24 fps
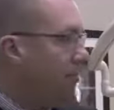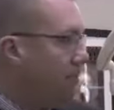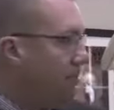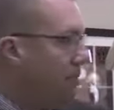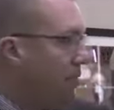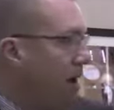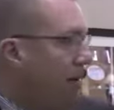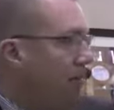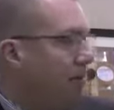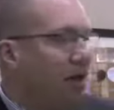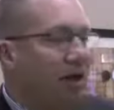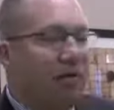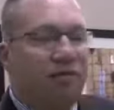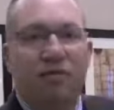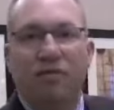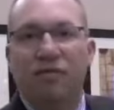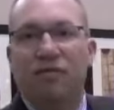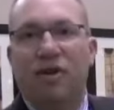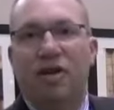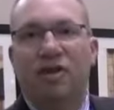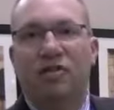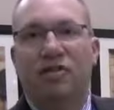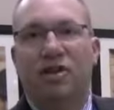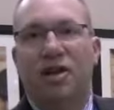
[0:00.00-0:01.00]
Maybe they've
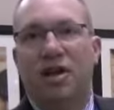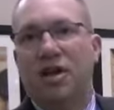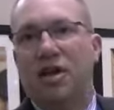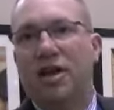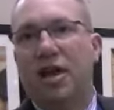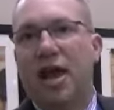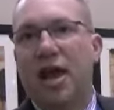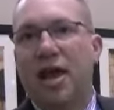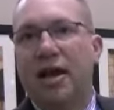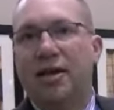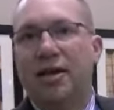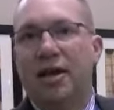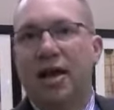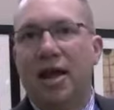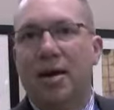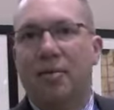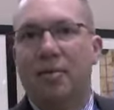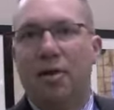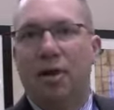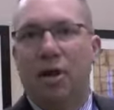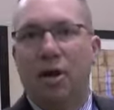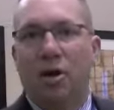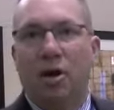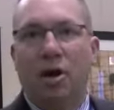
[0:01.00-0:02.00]
invested in CAD/CAM,
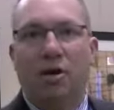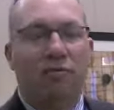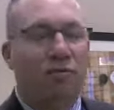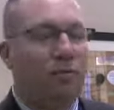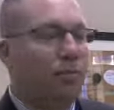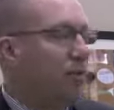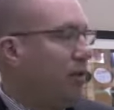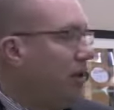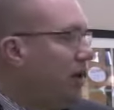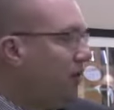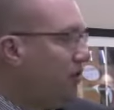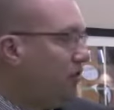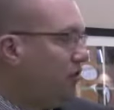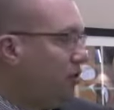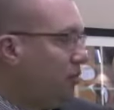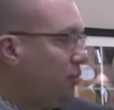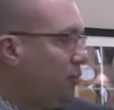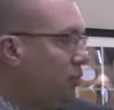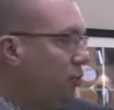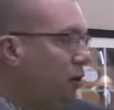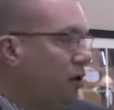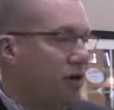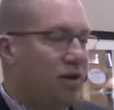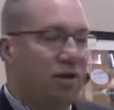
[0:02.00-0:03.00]
but they don't have a place
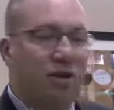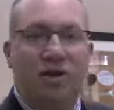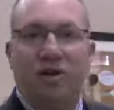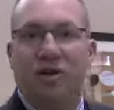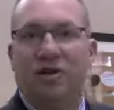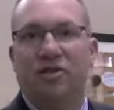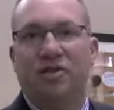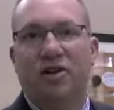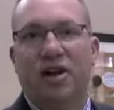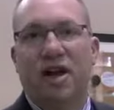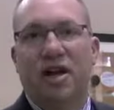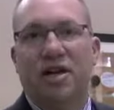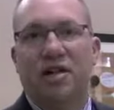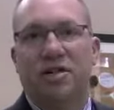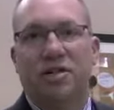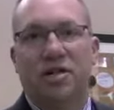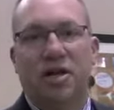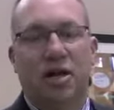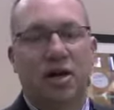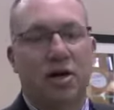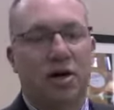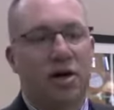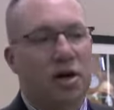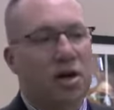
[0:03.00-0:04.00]
to put the design
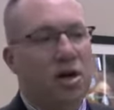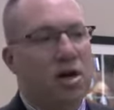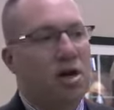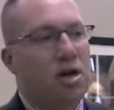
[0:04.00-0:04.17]
center.